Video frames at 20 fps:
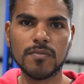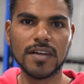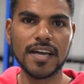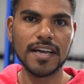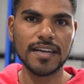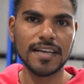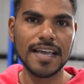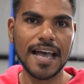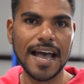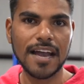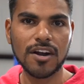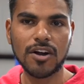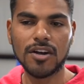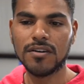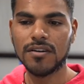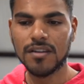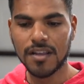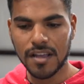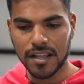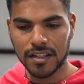the
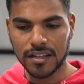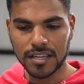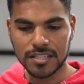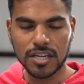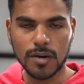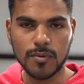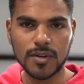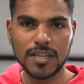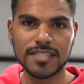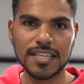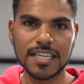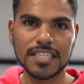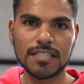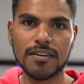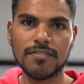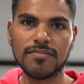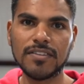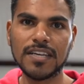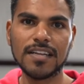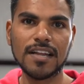add-on. Let's start with the
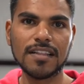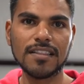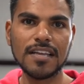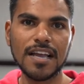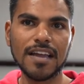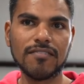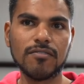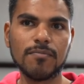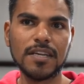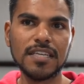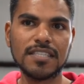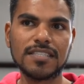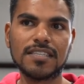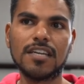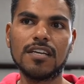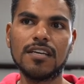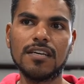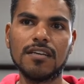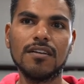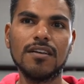650, and I think everybody's
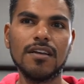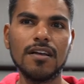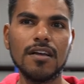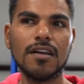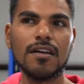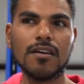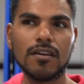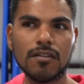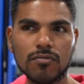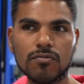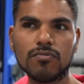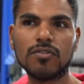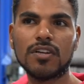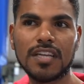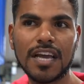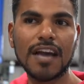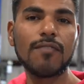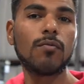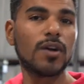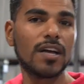gonna
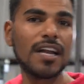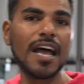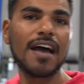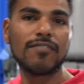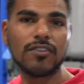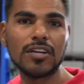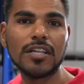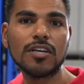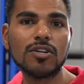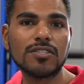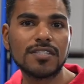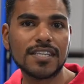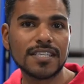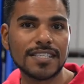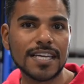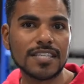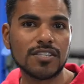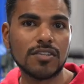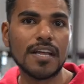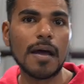we're gonna have really good
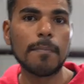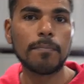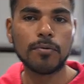success on that